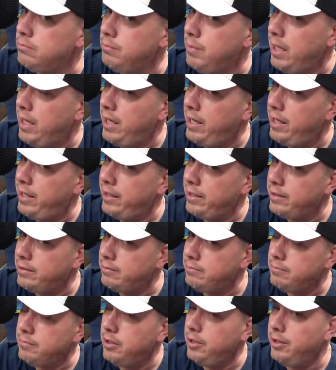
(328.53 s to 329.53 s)
bye.
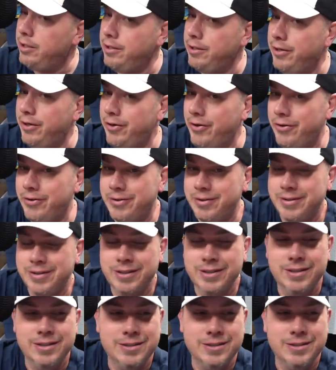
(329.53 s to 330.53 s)

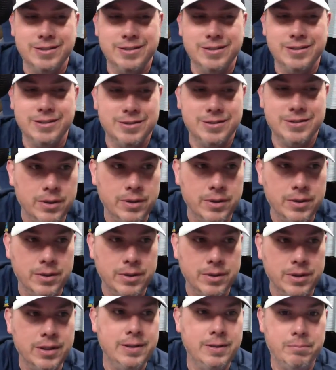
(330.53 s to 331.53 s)
So,
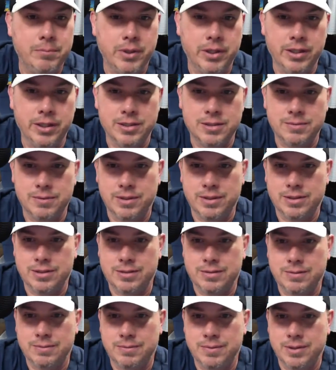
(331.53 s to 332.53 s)
but
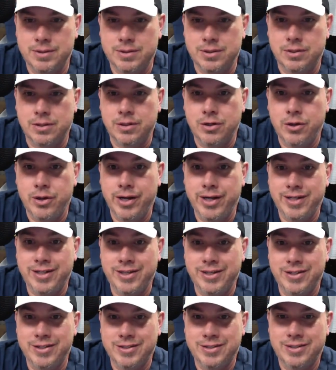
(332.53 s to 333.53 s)

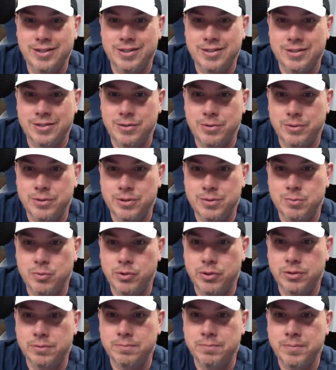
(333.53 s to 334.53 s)
oh, hey Kent, how's it
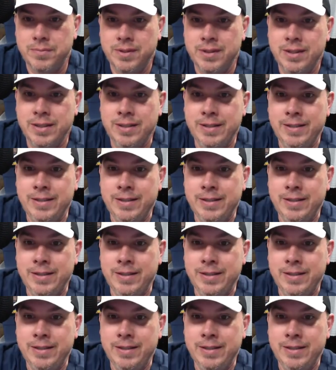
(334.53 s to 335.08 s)
going this morning?